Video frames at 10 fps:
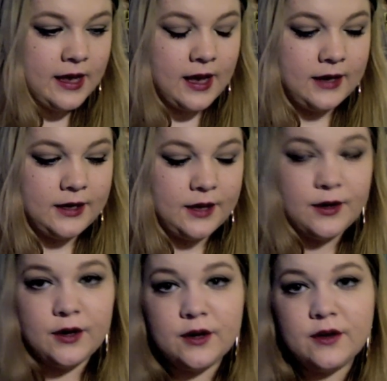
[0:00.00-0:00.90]

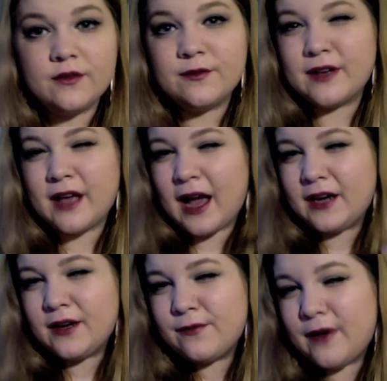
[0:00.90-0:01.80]
Another
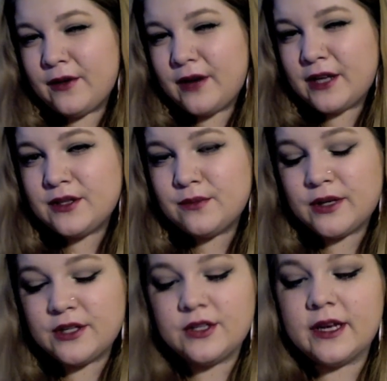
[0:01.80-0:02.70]
kind of foundation
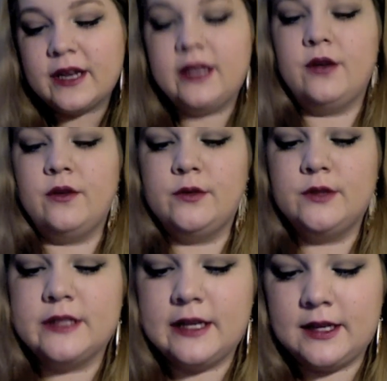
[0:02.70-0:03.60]
brush that I
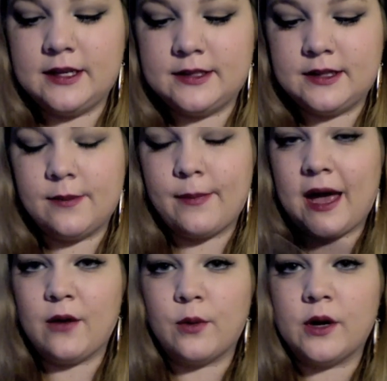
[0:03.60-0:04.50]
use is the
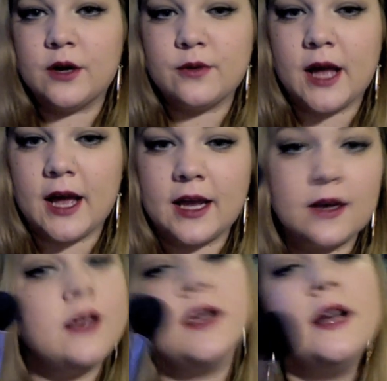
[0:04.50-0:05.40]
MAC
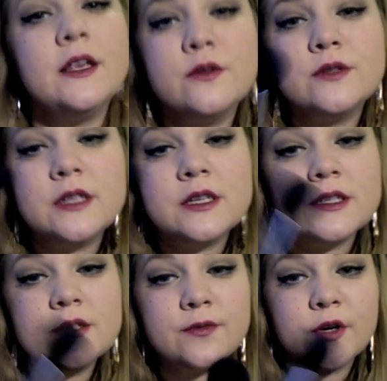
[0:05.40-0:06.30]
109, and I use
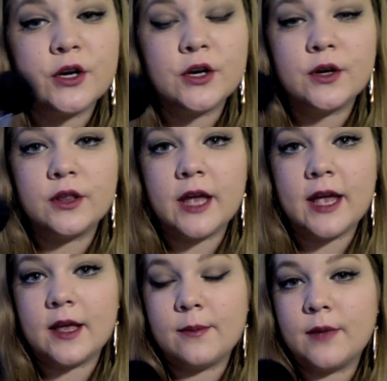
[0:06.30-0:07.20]
this for
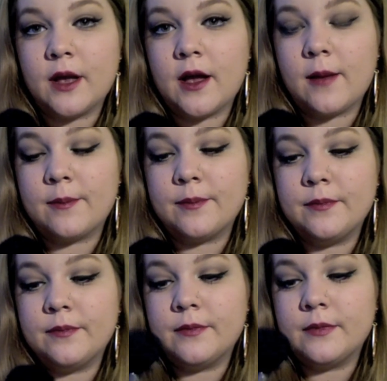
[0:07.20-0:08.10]
like
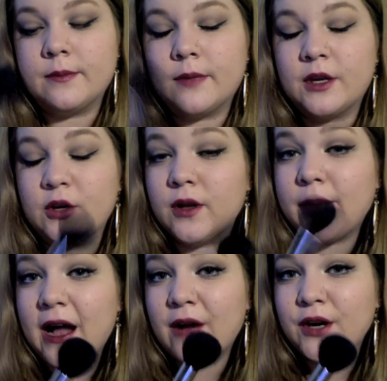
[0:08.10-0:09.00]
mineral
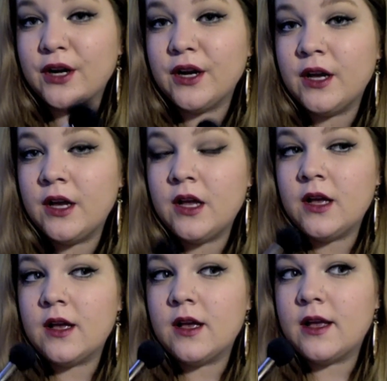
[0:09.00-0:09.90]
powder.
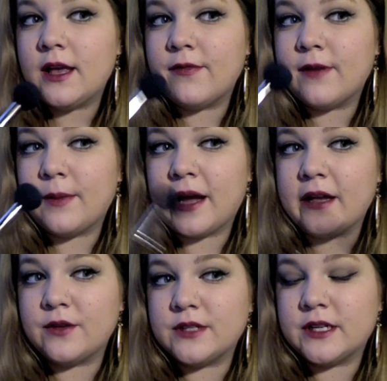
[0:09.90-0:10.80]
If I'm not
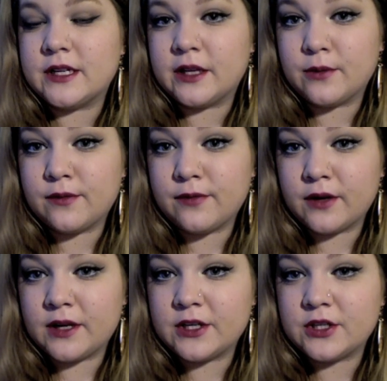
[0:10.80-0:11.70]
using liquid
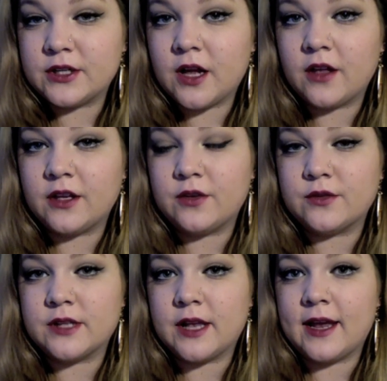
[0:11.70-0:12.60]
foundation, I'll
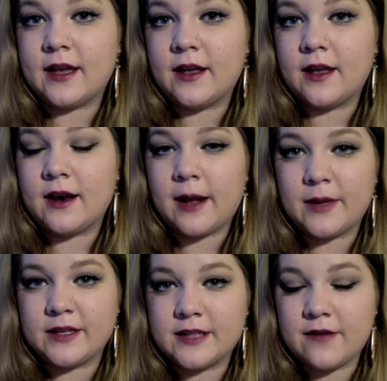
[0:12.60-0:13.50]
use like an
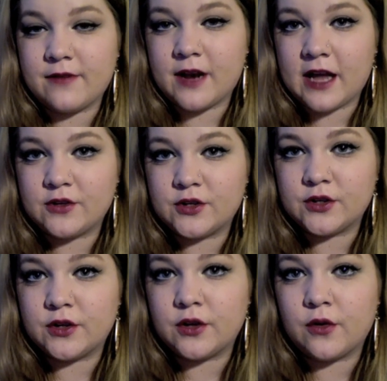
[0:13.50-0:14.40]
MSF
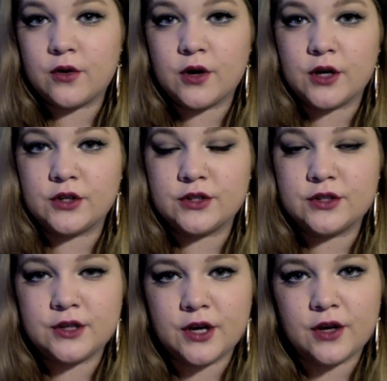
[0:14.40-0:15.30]
Natural or
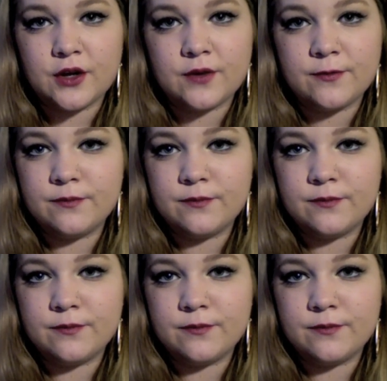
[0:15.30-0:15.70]
just a